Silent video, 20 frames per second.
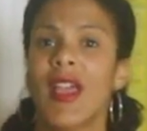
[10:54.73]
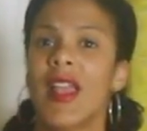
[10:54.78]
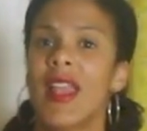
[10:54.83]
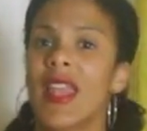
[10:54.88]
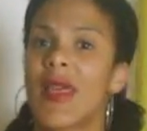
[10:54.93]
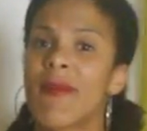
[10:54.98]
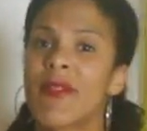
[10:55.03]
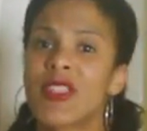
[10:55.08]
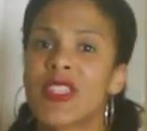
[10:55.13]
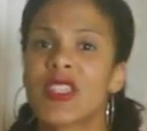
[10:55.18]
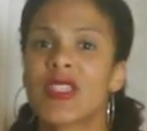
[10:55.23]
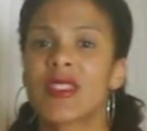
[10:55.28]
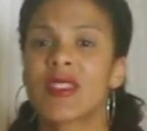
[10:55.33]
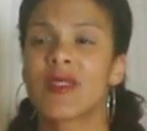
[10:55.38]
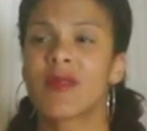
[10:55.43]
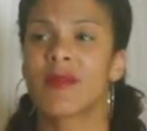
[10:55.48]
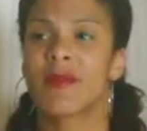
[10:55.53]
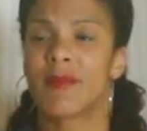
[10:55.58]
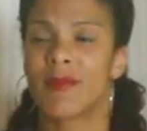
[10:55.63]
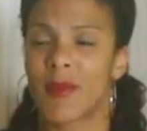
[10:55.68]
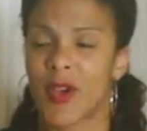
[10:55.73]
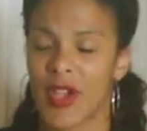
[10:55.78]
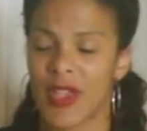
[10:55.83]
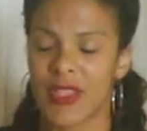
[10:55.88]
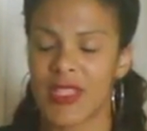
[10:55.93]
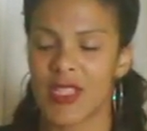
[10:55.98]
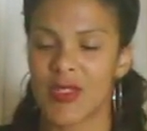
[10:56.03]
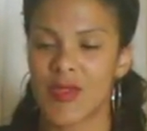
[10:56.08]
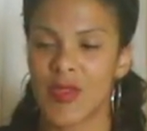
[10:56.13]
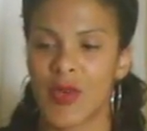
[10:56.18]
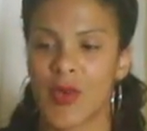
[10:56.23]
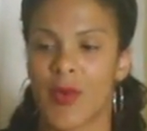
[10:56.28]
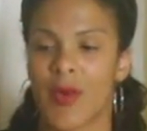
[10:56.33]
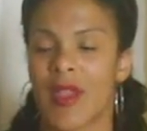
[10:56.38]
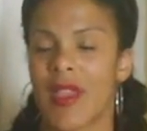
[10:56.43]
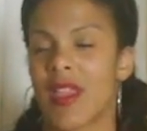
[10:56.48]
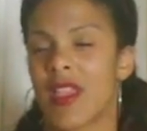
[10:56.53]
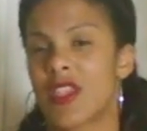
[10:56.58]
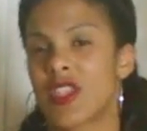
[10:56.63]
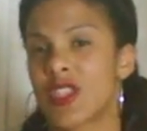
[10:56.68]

Let me just mark this real quick.